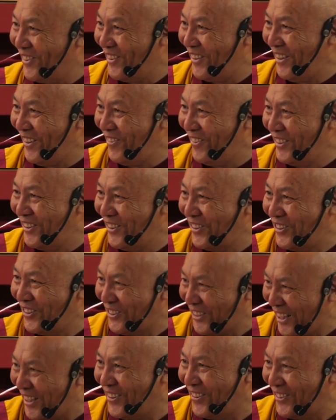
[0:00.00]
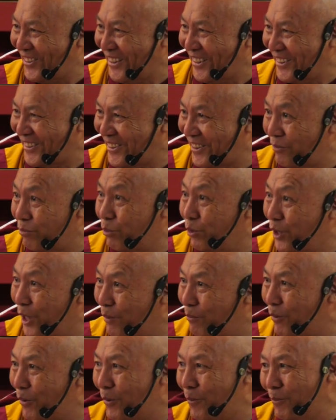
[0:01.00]
I wanted to tell you this, Buddha
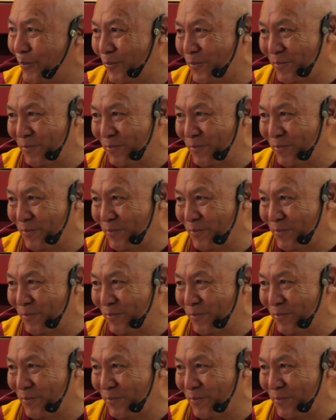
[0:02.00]
bomb.